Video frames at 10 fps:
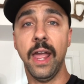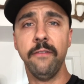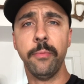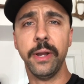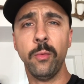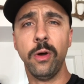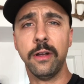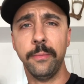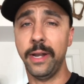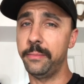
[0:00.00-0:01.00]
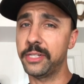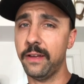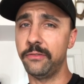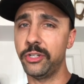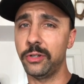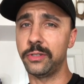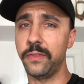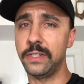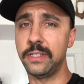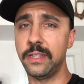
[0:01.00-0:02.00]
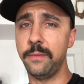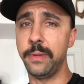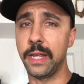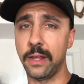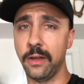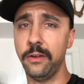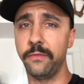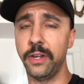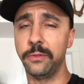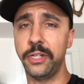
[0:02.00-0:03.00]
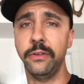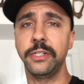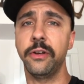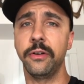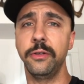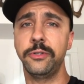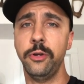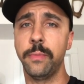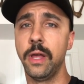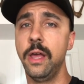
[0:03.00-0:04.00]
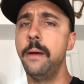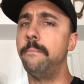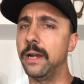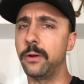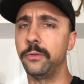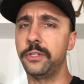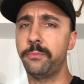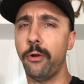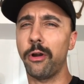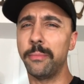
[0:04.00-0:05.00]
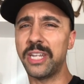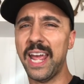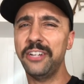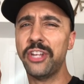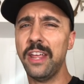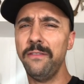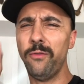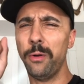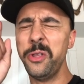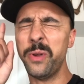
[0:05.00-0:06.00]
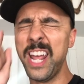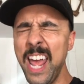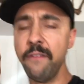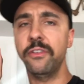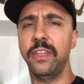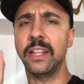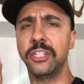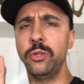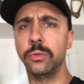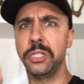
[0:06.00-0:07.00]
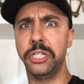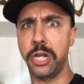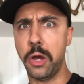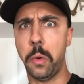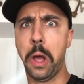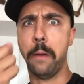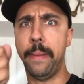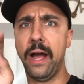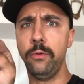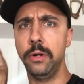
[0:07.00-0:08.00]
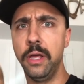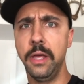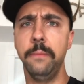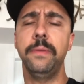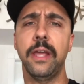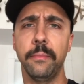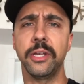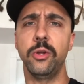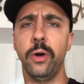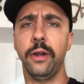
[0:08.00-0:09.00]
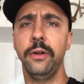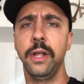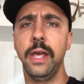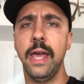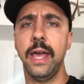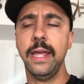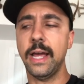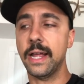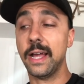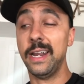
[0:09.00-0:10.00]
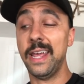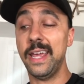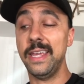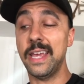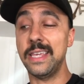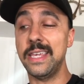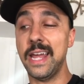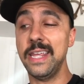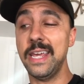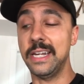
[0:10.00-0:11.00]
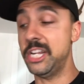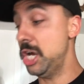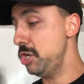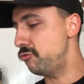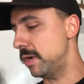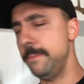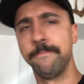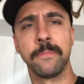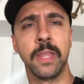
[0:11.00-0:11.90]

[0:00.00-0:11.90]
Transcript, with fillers: Hey everybody, welcome. My name is Kevin Jones and this is the Beginning Hunter video series here on YouTube. My goal with this program is educate and inform you on everything that you will need to know about becoming a new hunter. Hey, I got a Yeti Tundra.